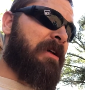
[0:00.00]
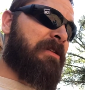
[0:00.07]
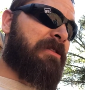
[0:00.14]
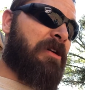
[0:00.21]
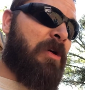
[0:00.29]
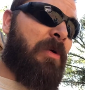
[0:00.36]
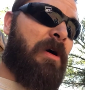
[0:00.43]

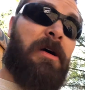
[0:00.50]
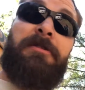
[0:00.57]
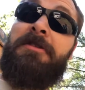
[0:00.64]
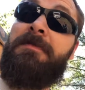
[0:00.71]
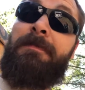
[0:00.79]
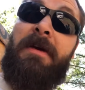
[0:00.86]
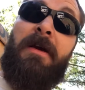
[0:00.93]
So
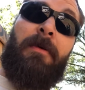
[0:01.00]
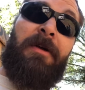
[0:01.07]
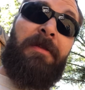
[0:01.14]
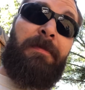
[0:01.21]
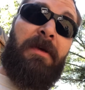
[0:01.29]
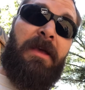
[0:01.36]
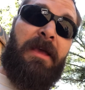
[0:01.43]
just bear
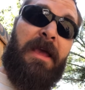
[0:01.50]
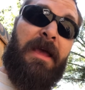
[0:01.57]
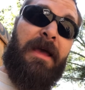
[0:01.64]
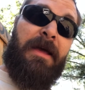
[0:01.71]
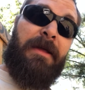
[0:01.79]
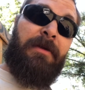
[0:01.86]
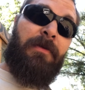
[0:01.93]
with me
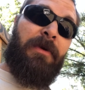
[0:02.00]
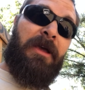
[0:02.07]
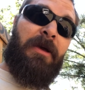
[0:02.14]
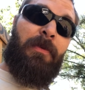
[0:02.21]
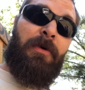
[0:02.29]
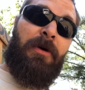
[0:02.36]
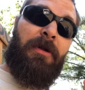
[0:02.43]
and
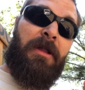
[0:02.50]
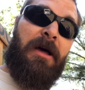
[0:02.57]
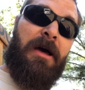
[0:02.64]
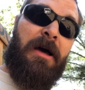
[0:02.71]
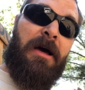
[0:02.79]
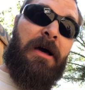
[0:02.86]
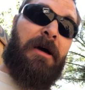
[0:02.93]
we
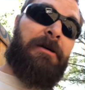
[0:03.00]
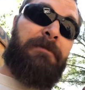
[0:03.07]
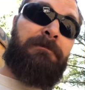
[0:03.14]
will